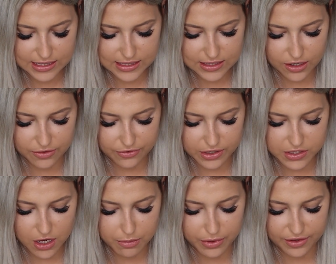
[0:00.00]
So for
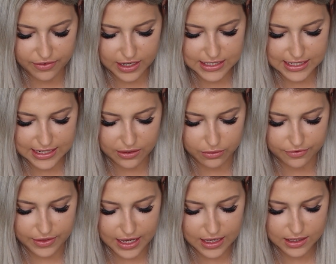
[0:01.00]
example, if I delete all of
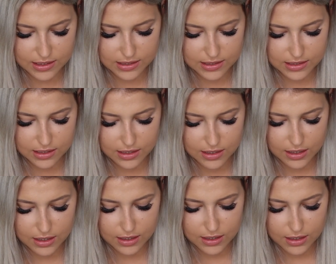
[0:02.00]
this,
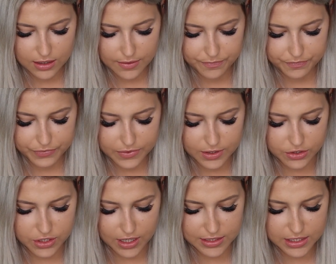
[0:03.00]
you
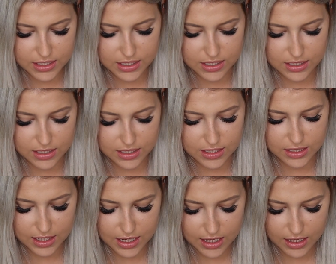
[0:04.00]
type da da da da da da
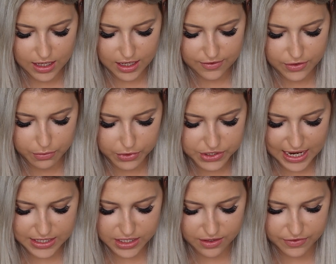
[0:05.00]
da. If you want to
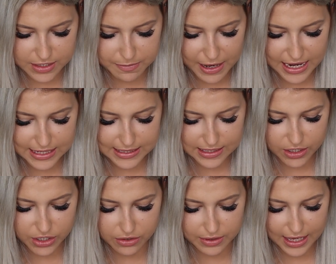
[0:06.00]
add another space,
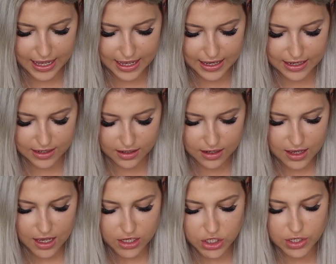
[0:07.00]
look, you can.
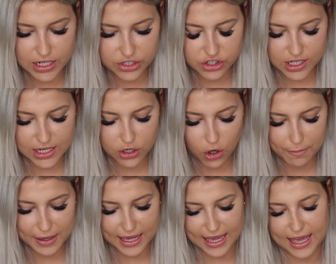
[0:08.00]
You literally
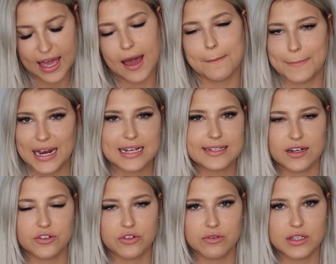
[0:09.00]
copy it and paste it
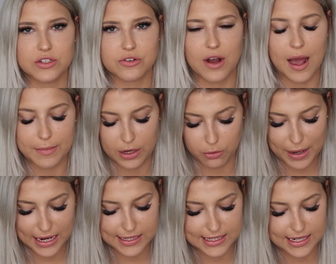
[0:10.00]
into your Instagram and it will
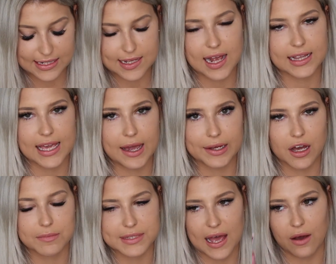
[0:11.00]
paste it exactly how it
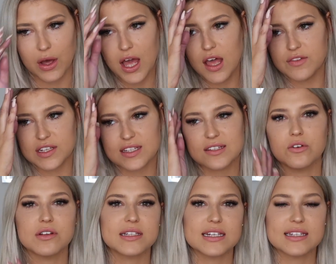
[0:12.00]
comes out. This has
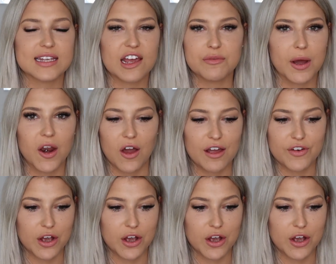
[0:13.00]
honestly saved my life.